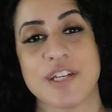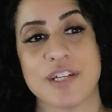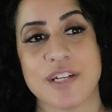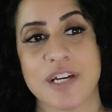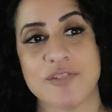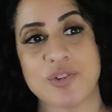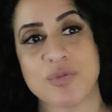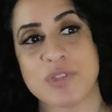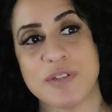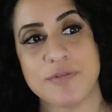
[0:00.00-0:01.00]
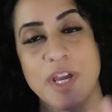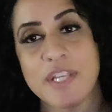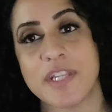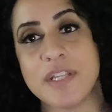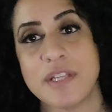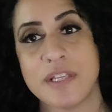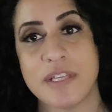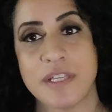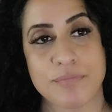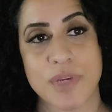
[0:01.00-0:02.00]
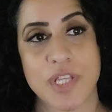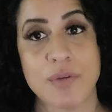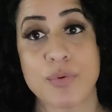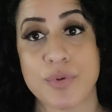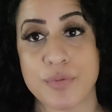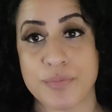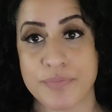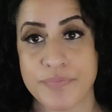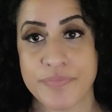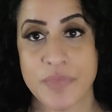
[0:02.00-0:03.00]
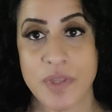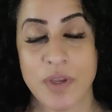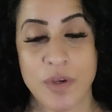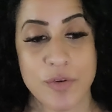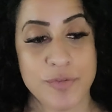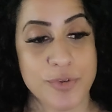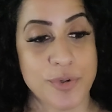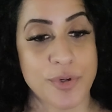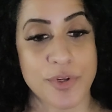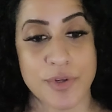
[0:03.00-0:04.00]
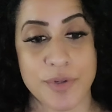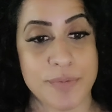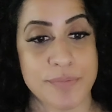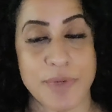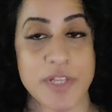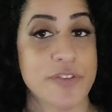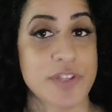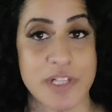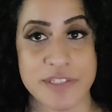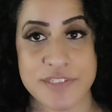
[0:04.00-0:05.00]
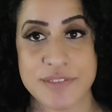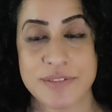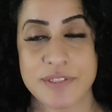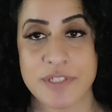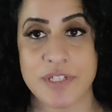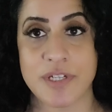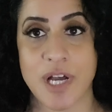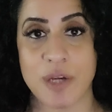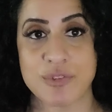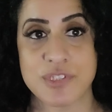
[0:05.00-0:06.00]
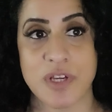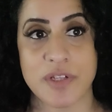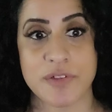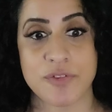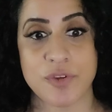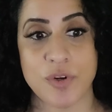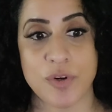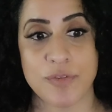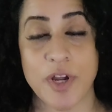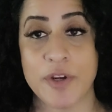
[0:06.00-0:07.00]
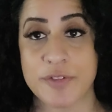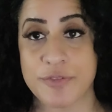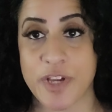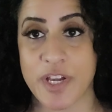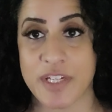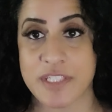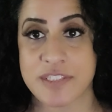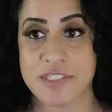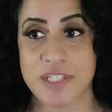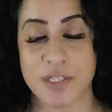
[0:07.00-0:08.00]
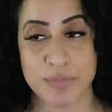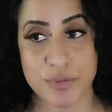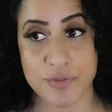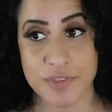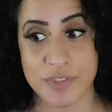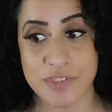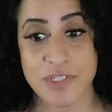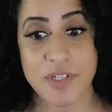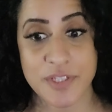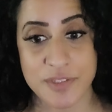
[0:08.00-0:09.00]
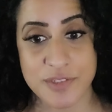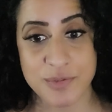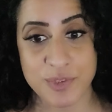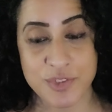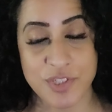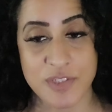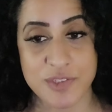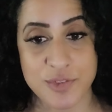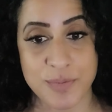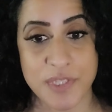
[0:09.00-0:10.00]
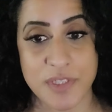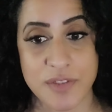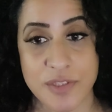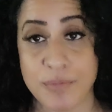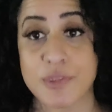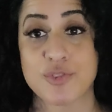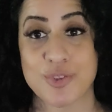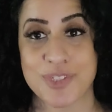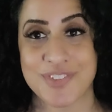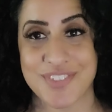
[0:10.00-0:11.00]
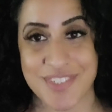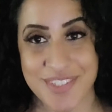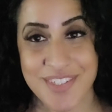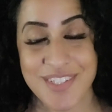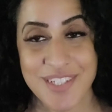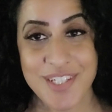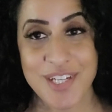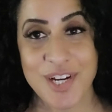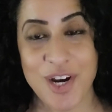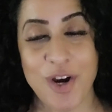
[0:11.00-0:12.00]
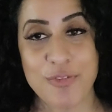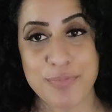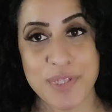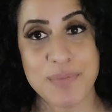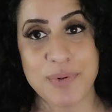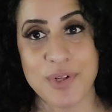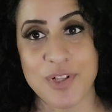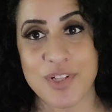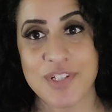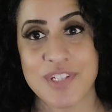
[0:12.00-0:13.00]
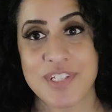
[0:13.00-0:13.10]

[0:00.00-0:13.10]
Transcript: and don't leave any room for anything else outside of hard facts and proven science, which tends to be the majority of people.